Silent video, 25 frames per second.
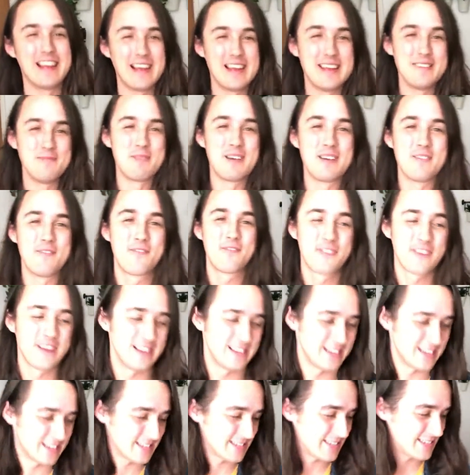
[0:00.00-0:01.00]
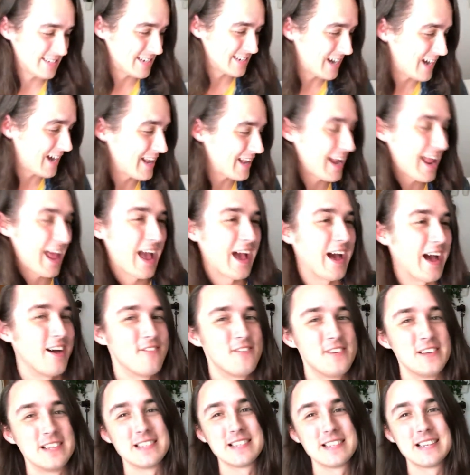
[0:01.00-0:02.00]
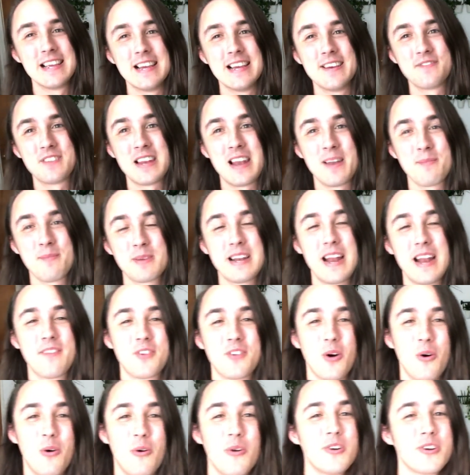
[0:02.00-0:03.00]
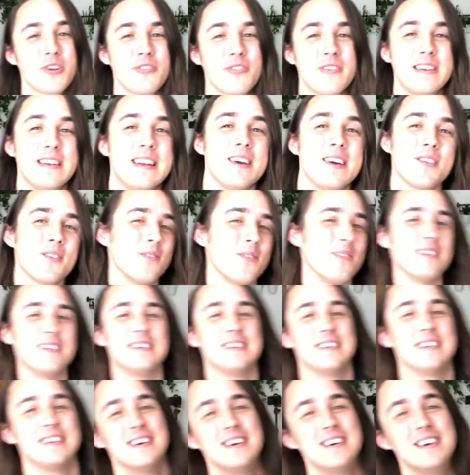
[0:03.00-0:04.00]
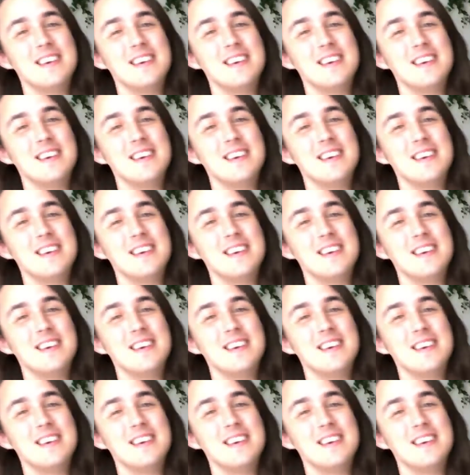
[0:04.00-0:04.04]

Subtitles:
and my friend does not have his gift, and I'm gonna have to order another one.